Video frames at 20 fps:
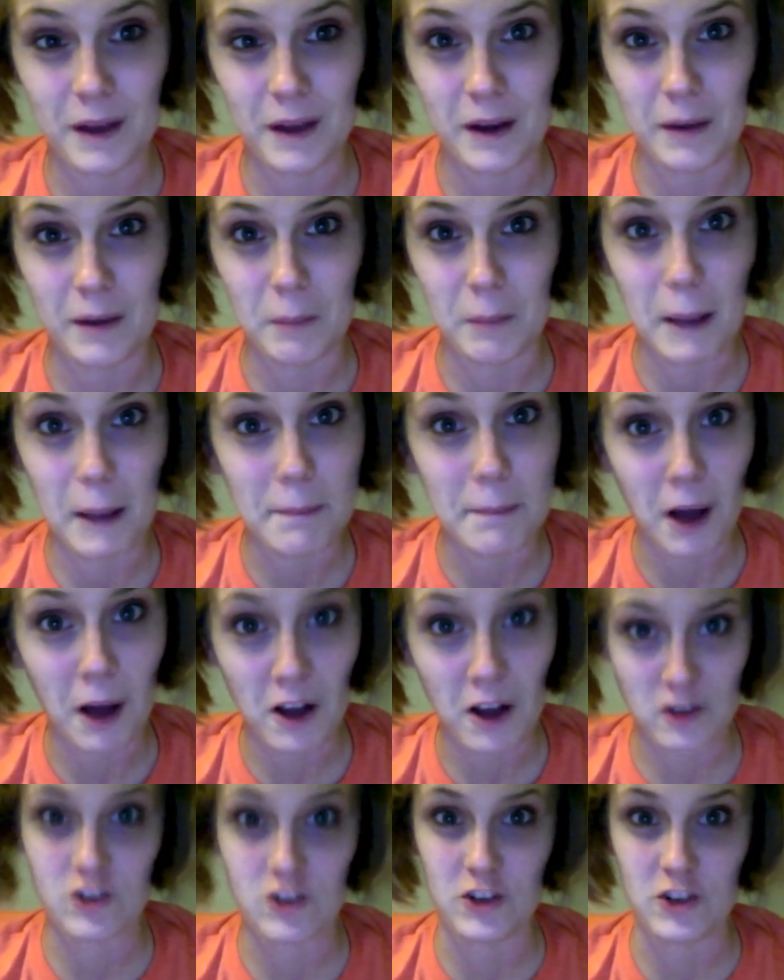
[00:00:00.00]
my
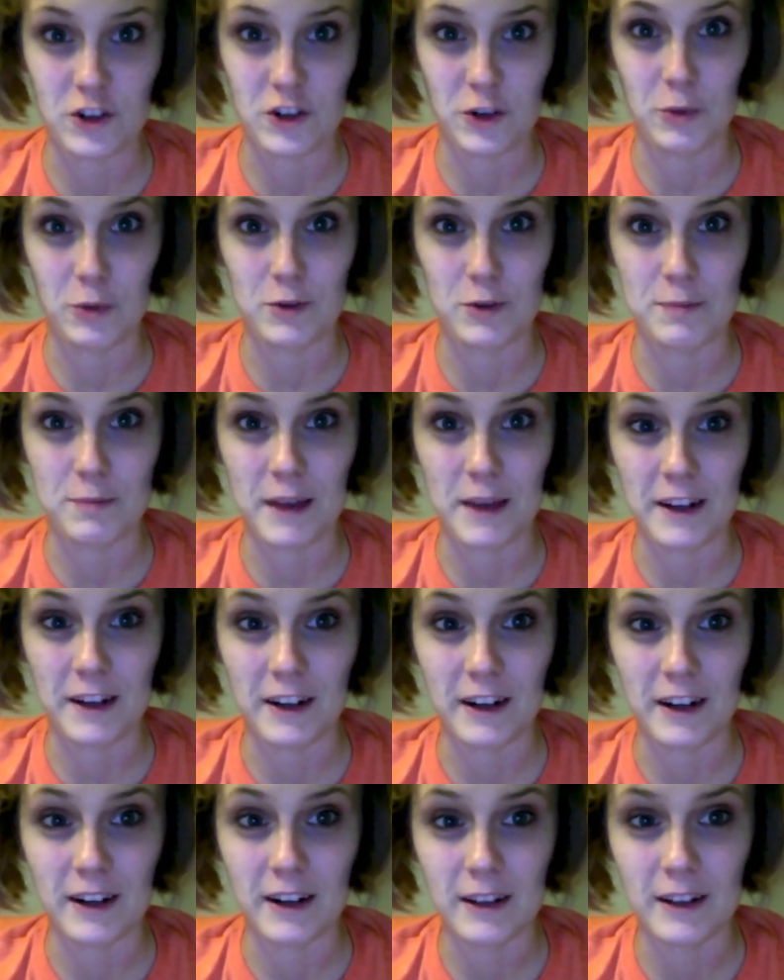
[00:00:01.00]
posture was
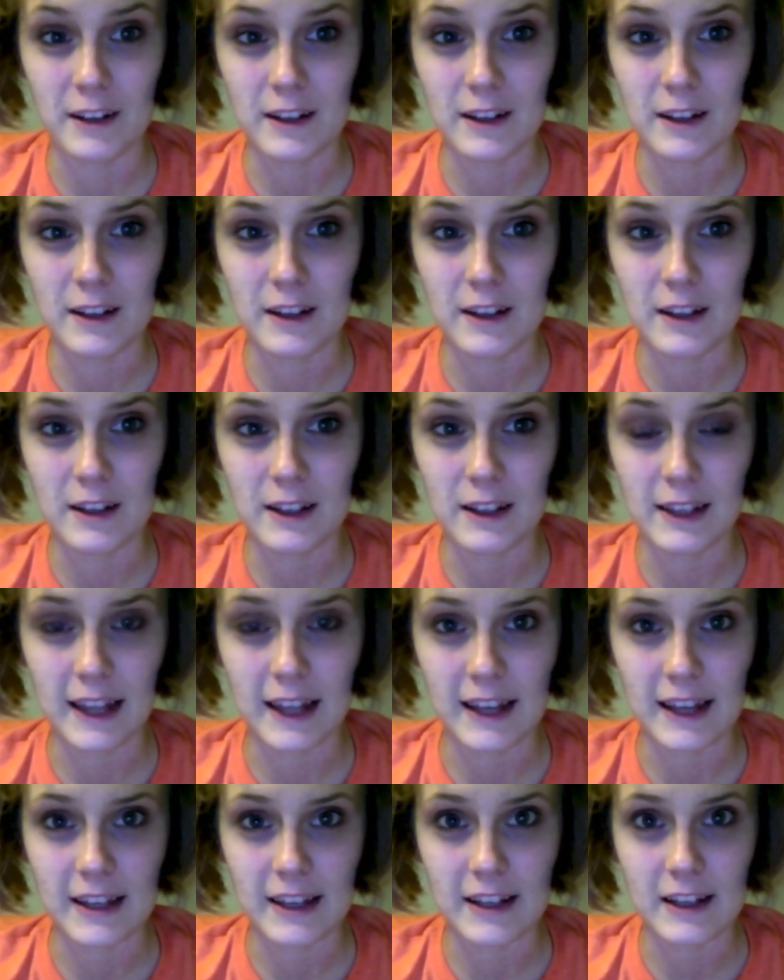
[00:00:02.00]
better.
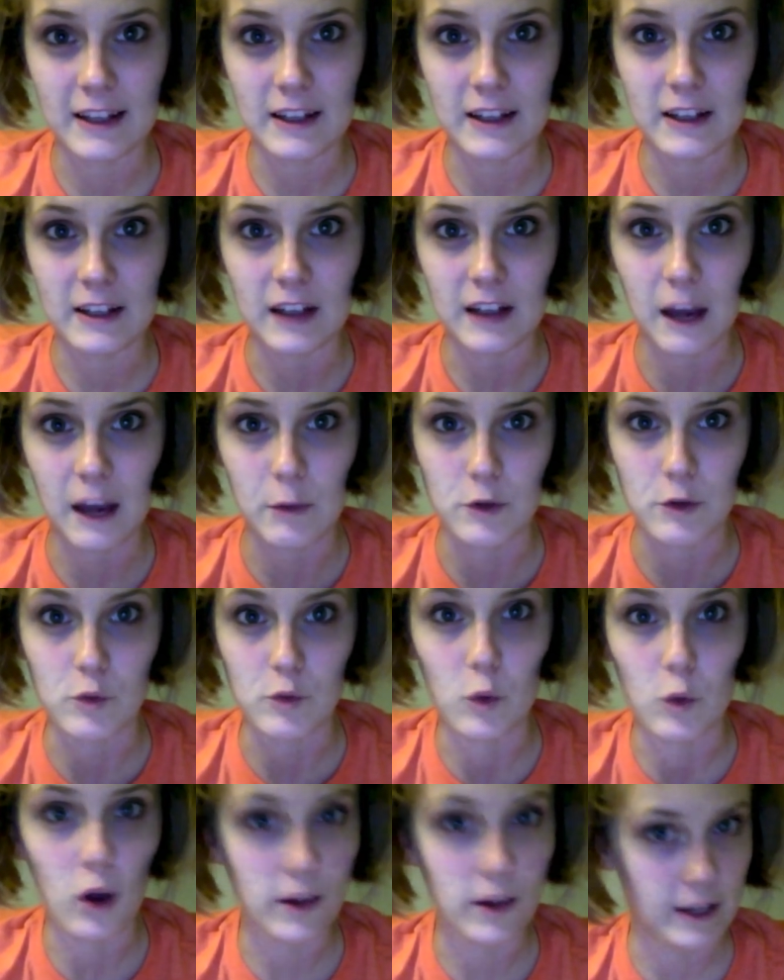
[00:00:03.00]
Like, I was
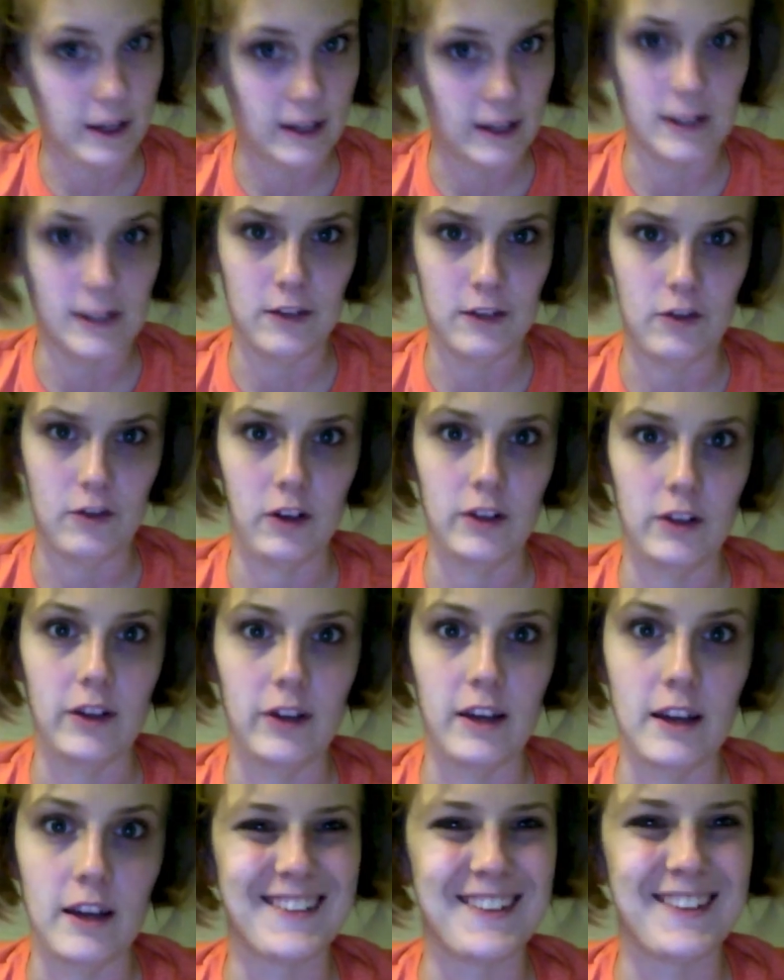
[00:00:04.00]
walking
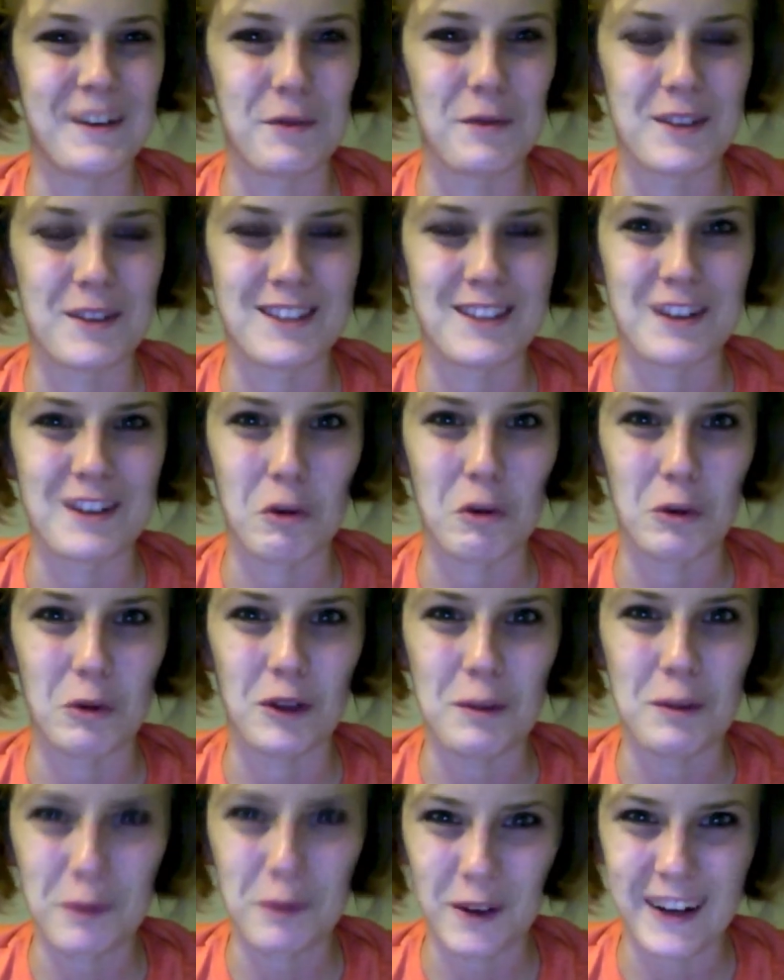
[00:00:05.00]
differently. It was so
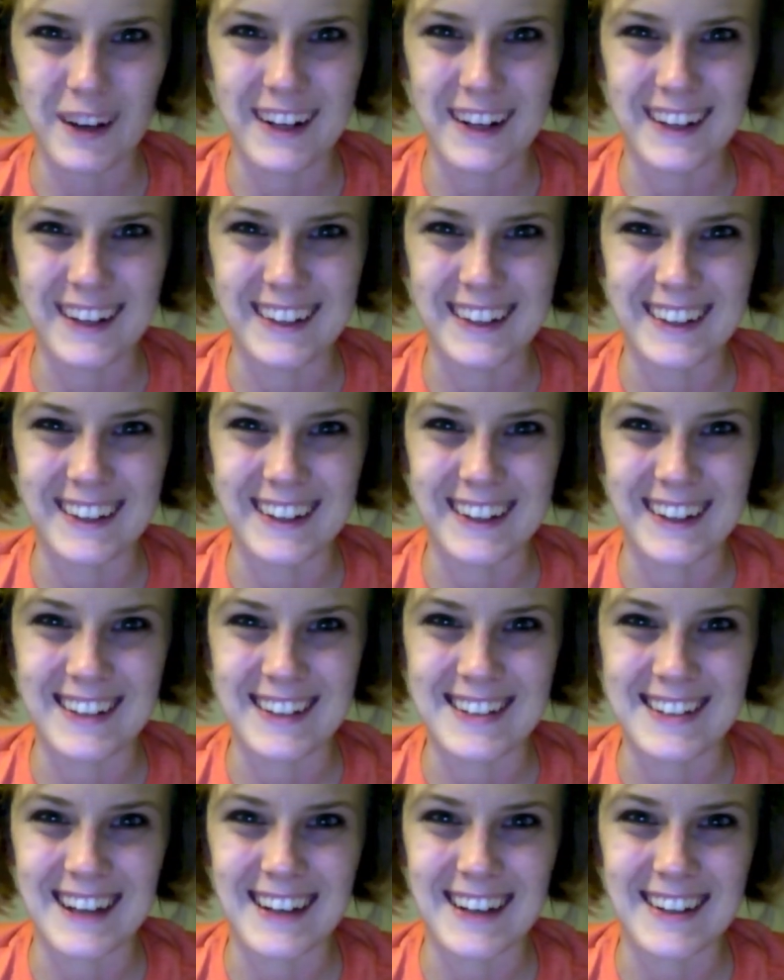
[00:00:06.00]
liberating and
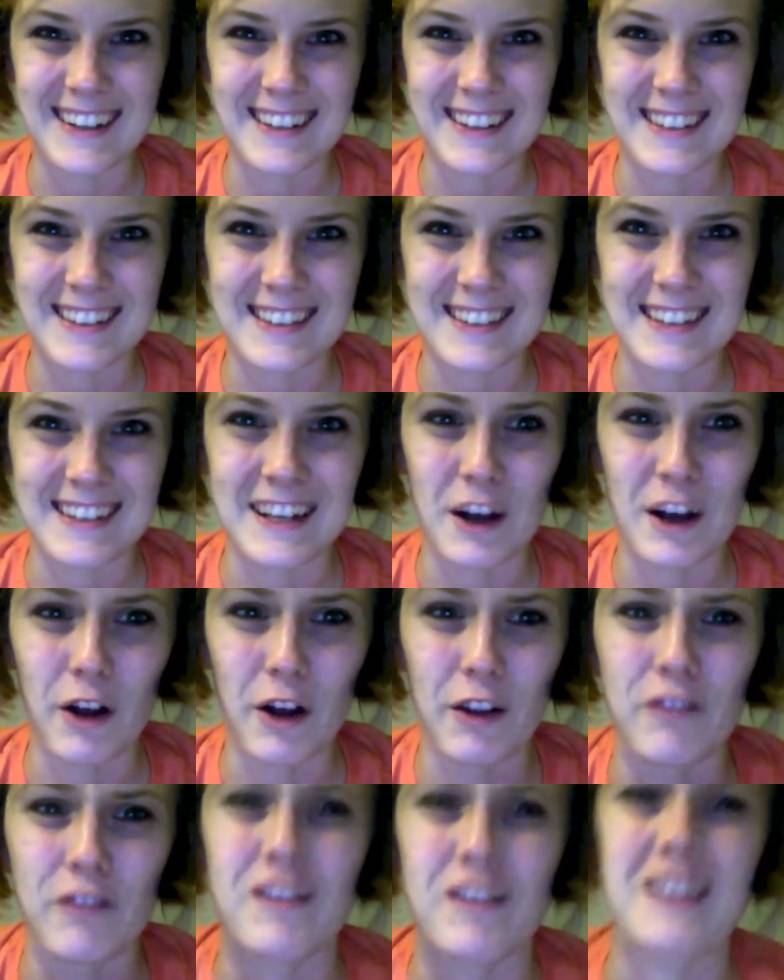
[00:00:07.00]
exciting to see
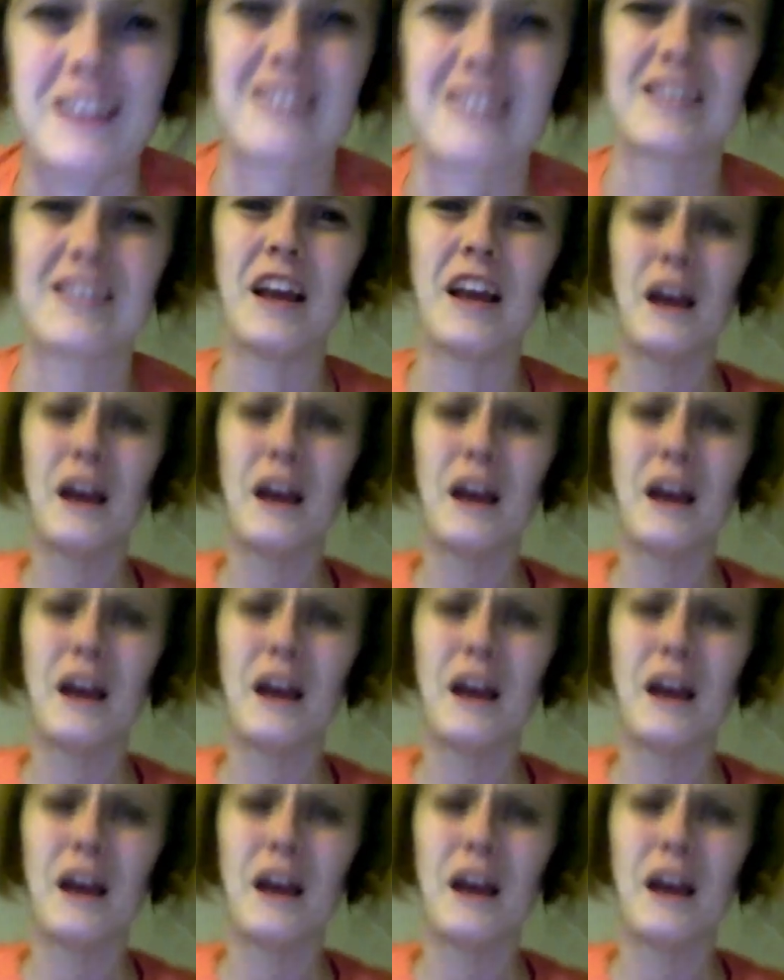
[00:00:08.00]
all of these